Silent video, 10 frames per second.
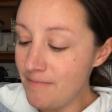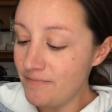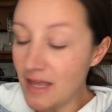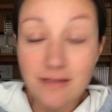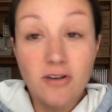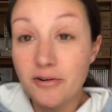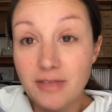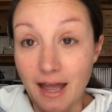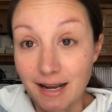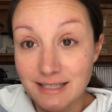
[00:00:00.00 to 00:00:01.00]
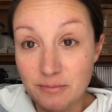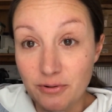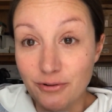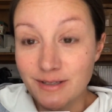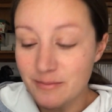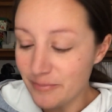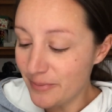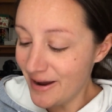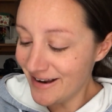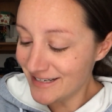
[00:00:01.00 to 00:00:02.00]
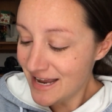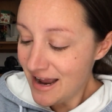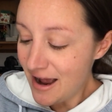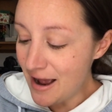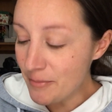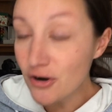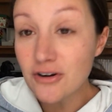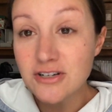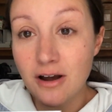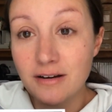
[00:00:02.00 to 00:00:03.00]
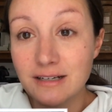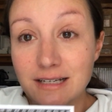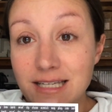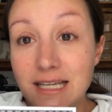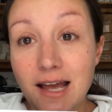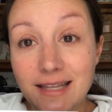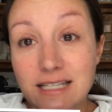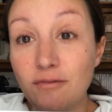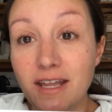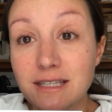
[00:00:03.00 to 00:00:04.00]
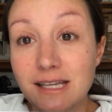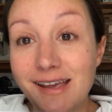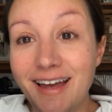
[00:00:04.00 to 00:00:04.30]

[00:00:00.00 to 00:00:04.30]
Nothing wrong with that, I suppose, but her dog is not this fancy.